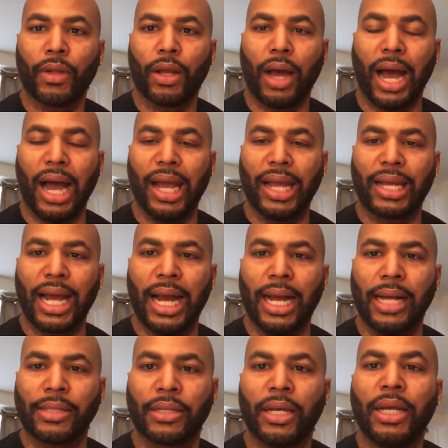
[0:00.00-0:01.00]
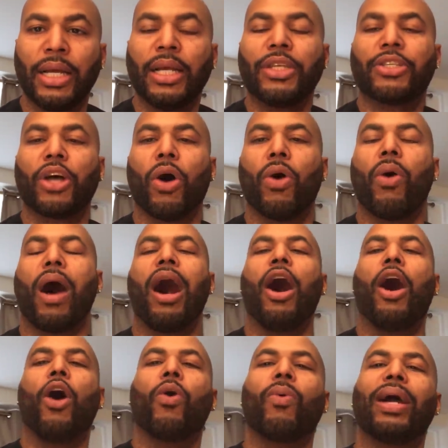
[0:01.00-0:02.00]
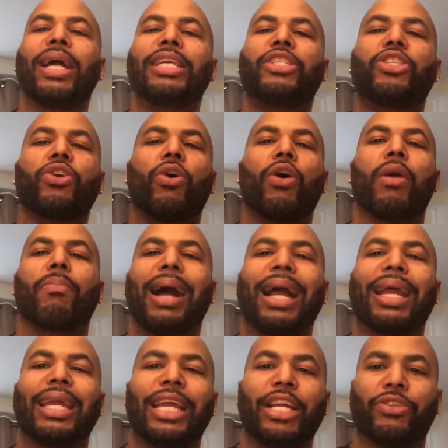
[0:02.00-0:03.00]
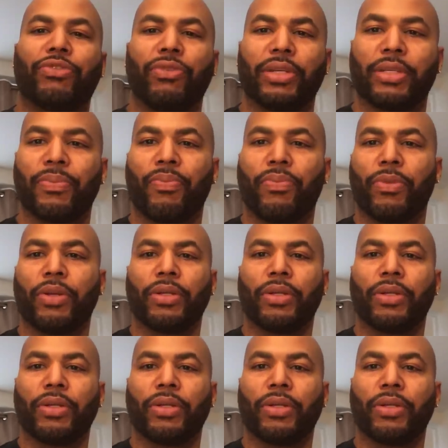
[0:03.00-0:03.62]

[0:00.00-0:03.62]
All right, guys. So always showing my interest.